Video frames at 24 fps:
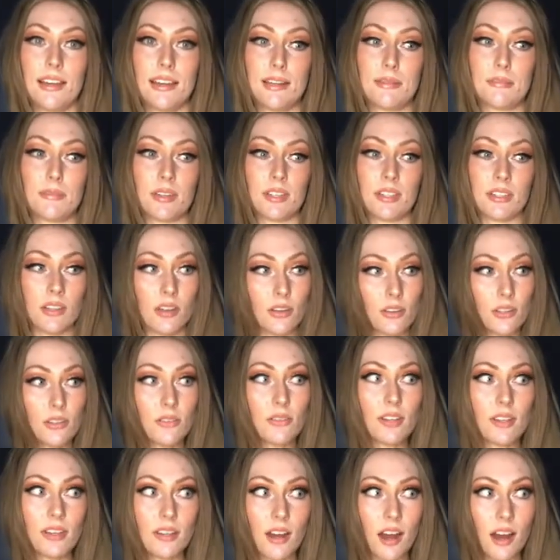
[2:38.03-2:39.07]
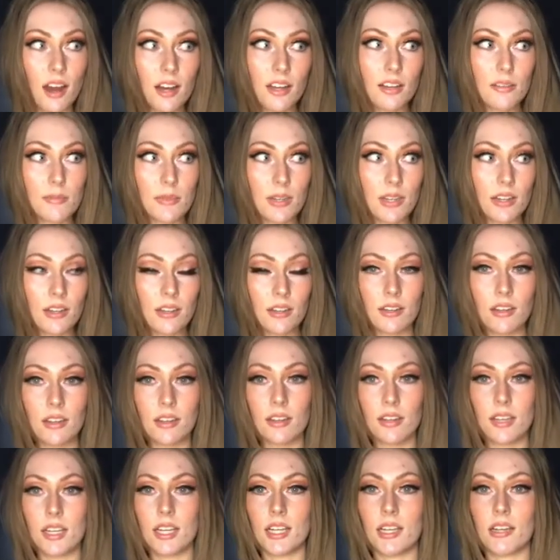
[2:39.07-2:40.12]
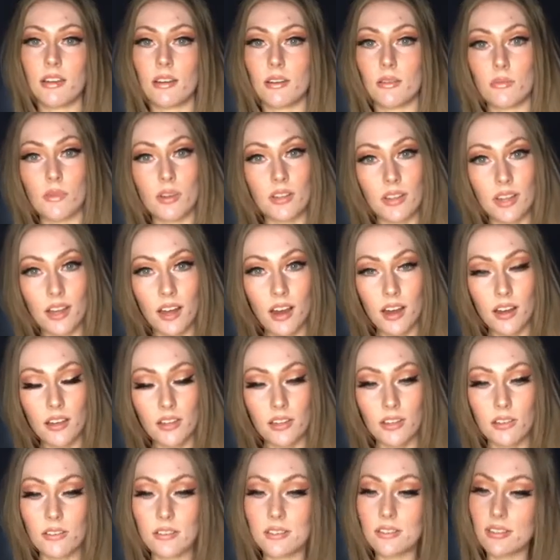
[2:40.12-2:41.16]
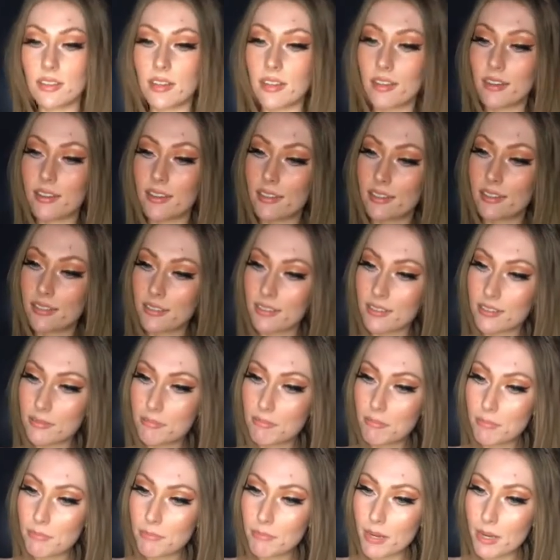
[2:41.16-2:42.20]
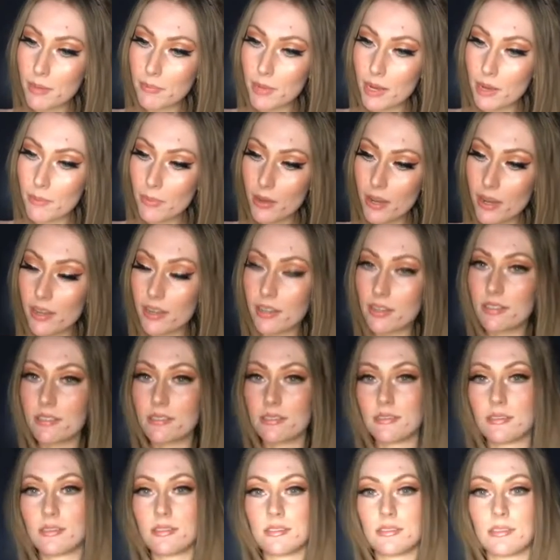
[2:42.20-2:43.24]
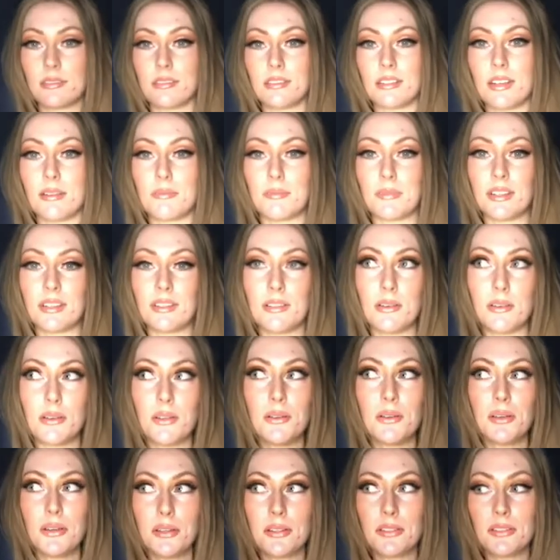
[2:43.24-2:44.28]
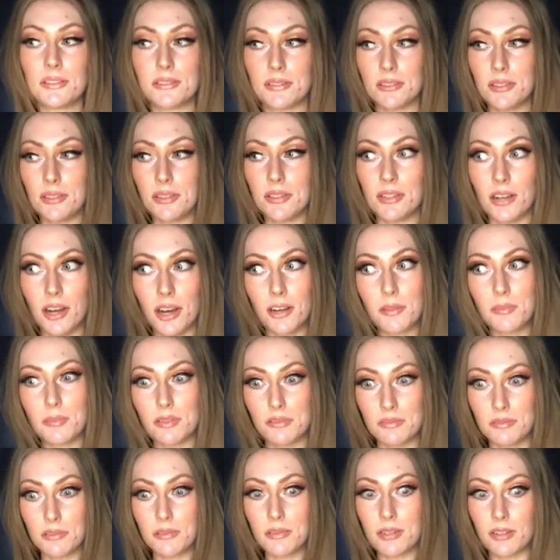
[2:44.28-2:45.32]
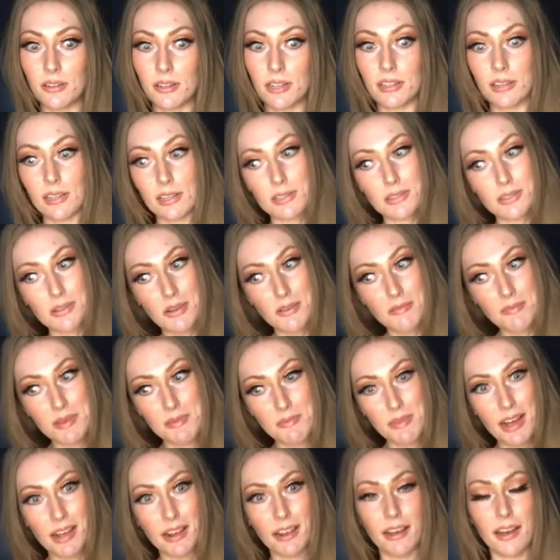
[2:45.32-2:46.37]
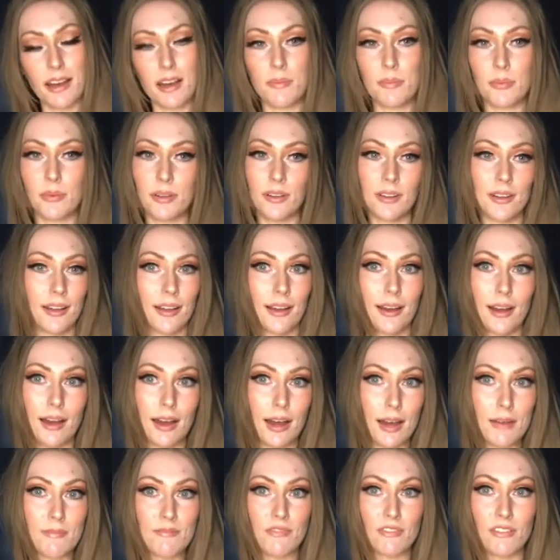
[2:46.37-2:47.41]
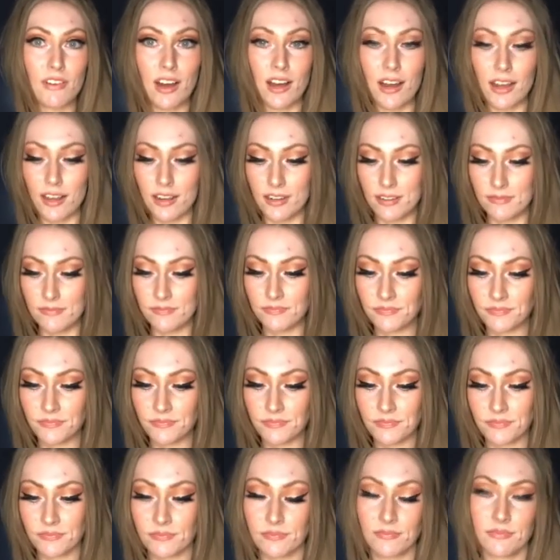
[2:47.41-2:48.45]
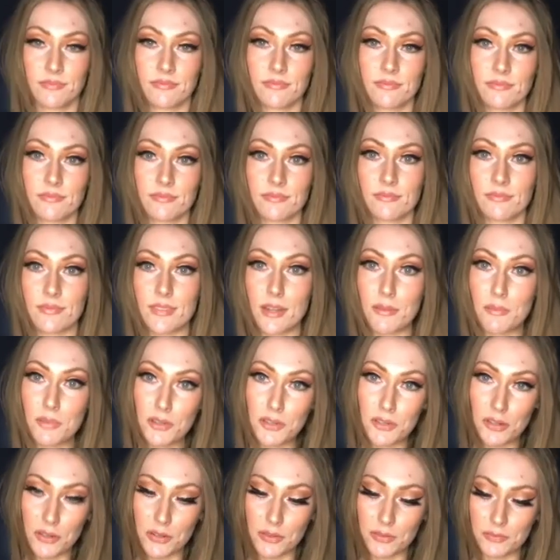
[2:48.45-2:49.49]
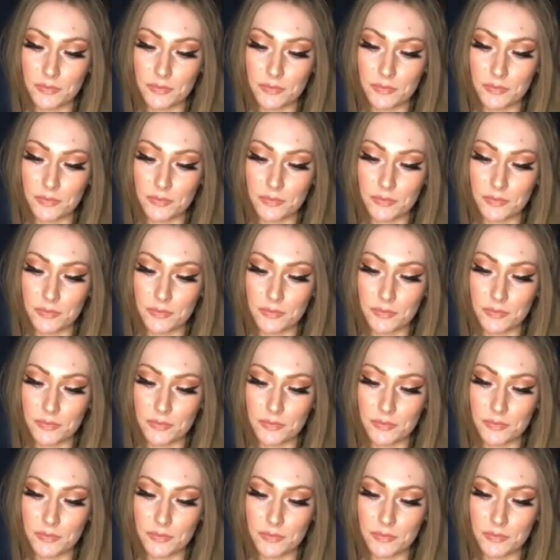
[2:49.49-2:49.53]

I'm like, no, you can hug me. And when they hug you, it's like, pat, pat, pat. And I'm like, no, you can hug me for real. Like, they sewed me back up. I'm fine. Number two,